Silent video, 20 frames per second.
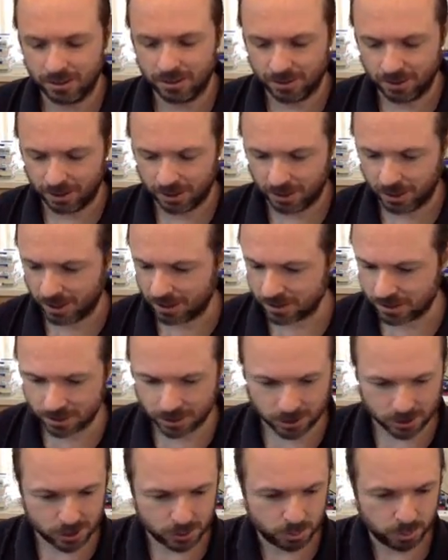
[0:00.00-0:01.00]
that has an
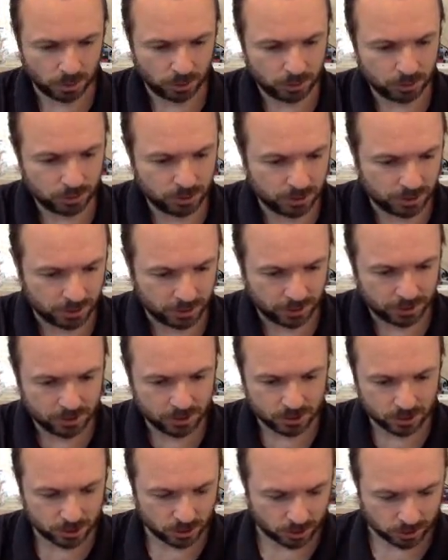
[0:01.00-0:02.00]
exploded
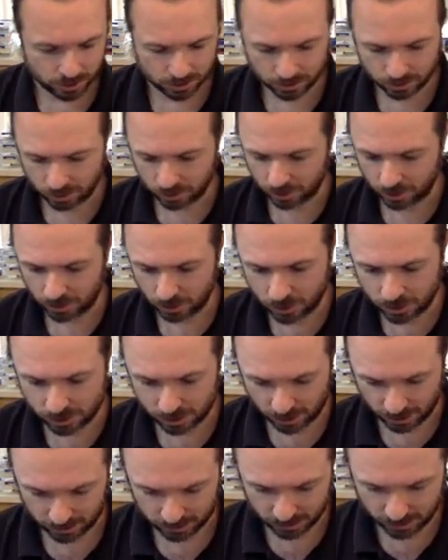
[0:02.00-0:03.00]
hinge on it, or it looks
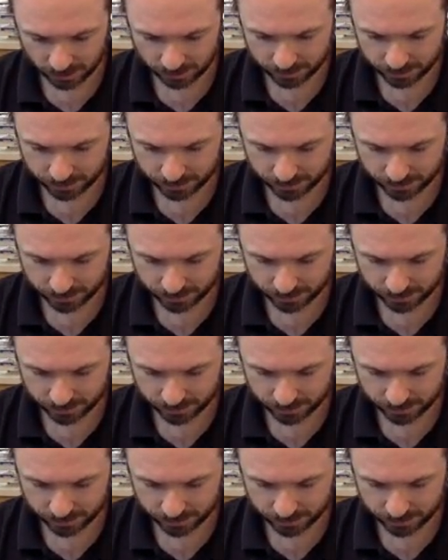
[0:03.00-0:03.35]
like that.